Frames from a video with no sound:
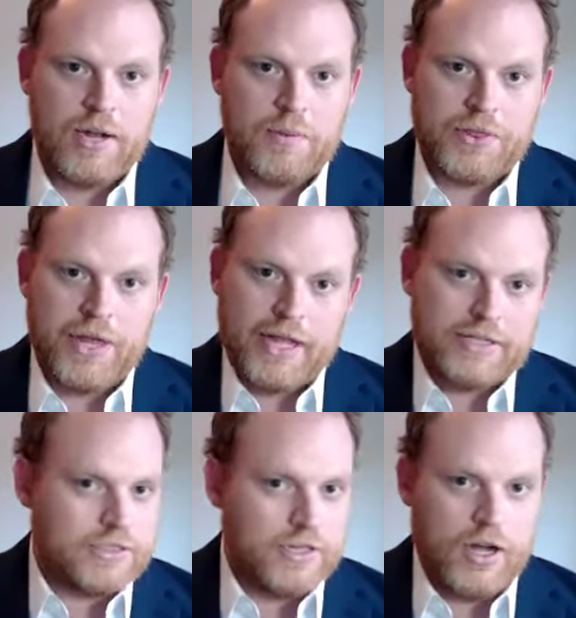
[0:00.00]
but that
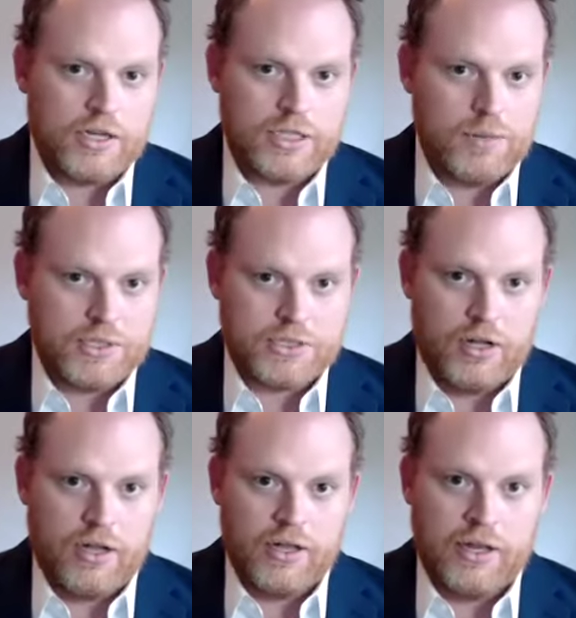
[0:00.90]
stock's up, let's
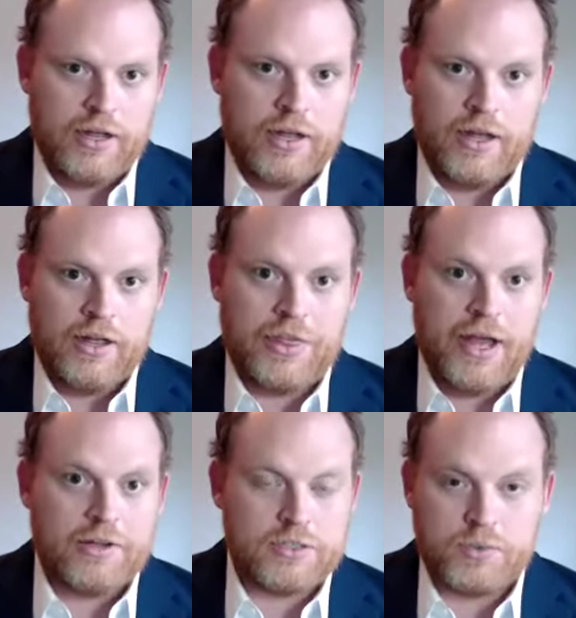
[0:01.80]
call it
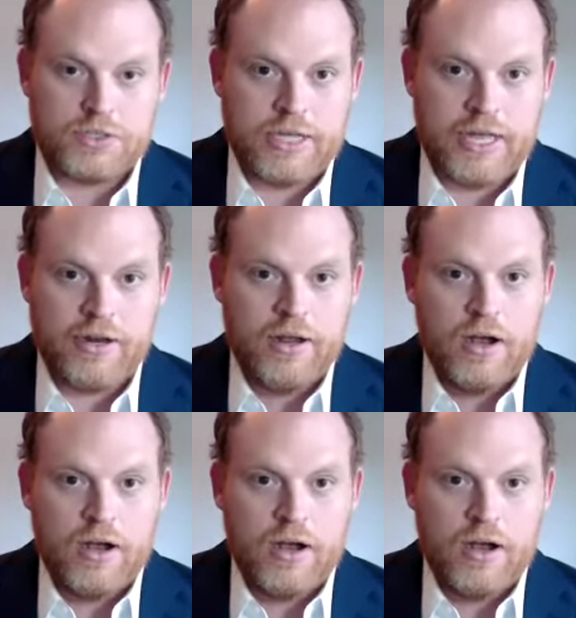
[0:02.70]
1,000%,